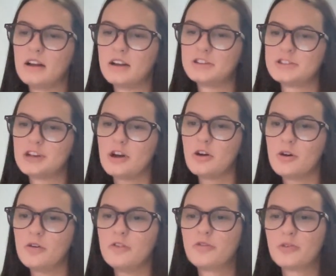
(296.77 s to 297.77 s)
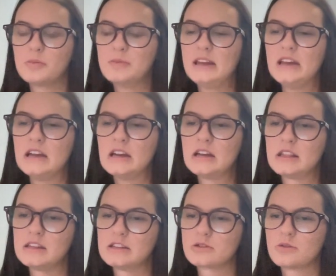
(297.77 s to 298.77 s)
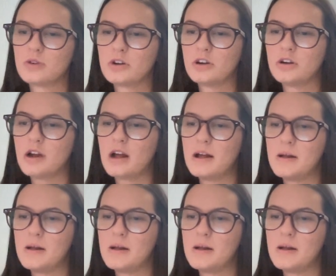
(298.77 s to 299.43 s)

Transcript: So for me this quarter,